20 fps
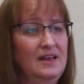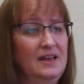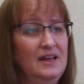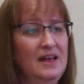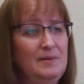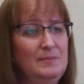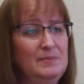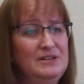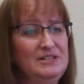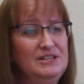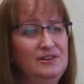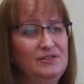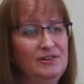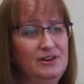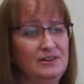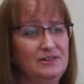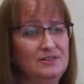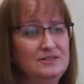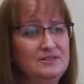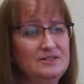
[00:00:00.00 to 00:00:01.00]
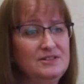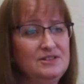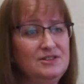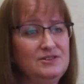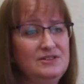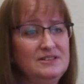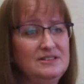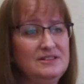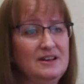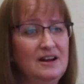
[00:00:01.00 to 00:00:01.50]
and materials to
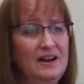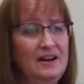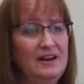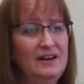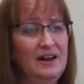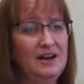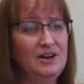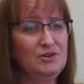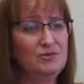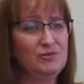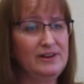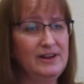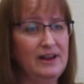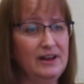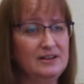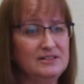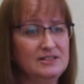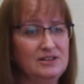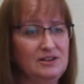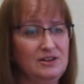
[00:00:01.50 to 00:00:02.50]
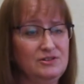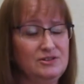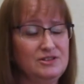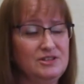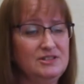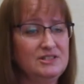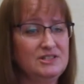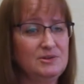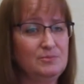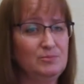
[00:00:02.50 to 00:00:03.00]
design and create
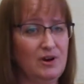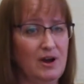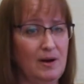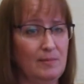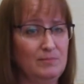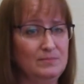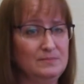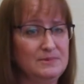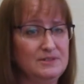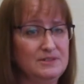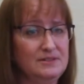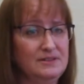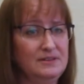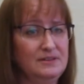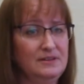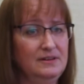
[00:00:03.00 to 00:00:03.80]
solutions to problems